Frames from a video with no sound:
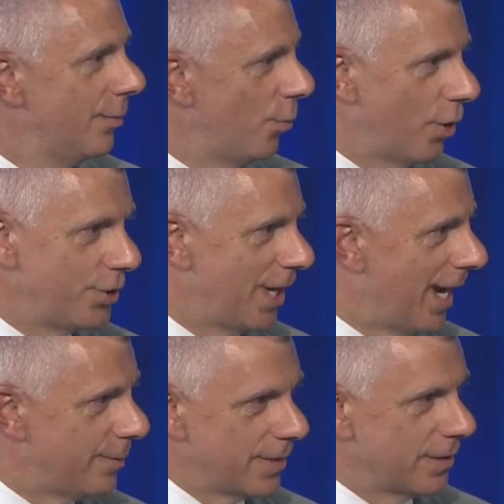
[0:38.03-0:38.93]
more
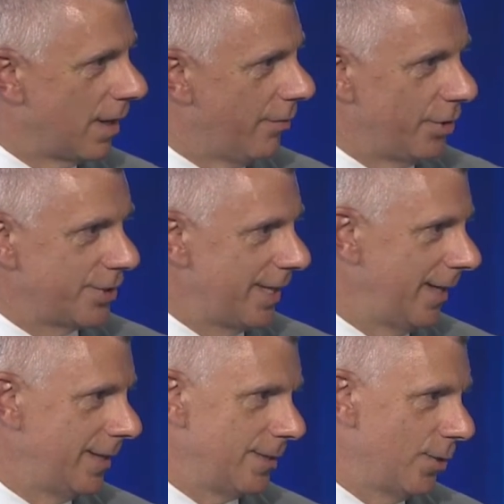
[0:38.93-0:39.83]
jobs, as the governor
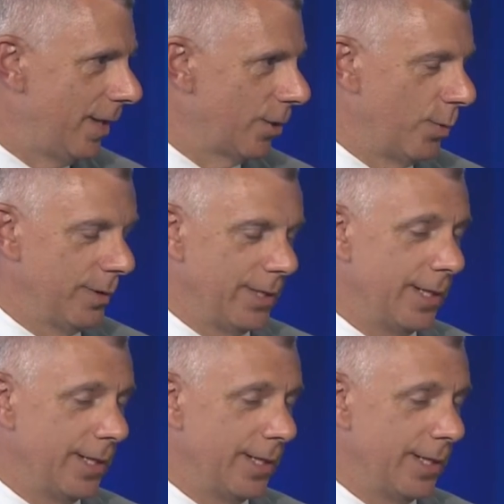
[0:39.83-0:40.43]
stated so eloquently.